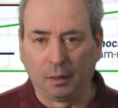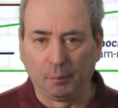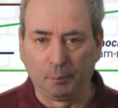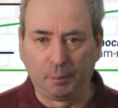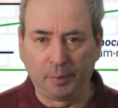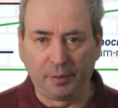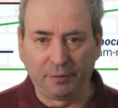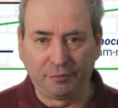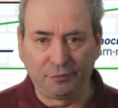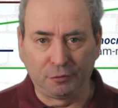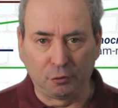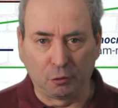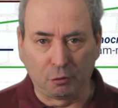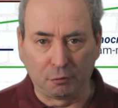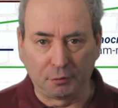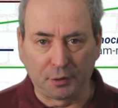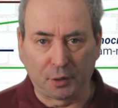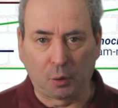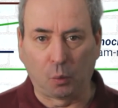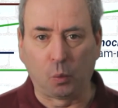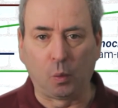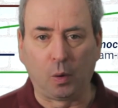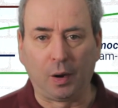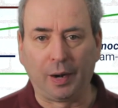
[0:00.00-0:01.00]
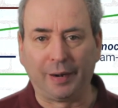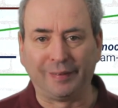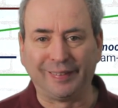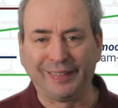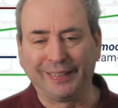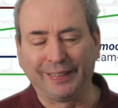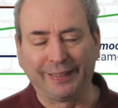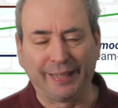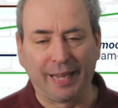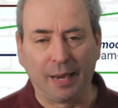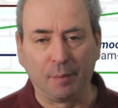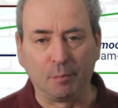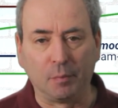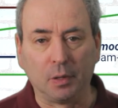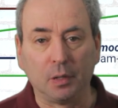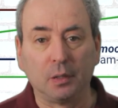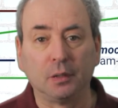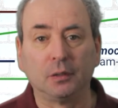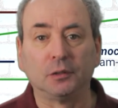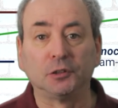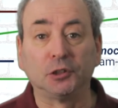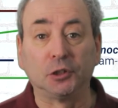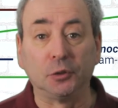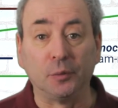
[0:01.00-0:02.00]
before requiring them
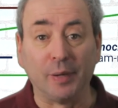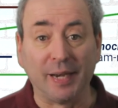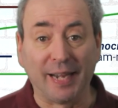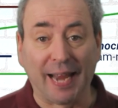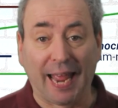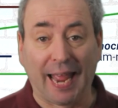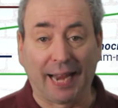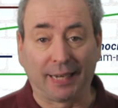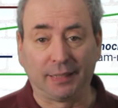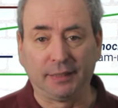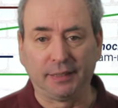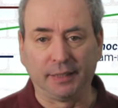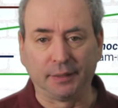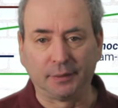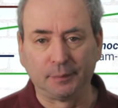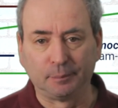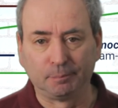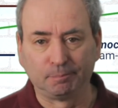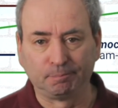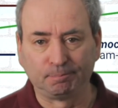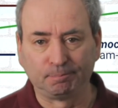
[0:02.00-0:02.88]
to enact it.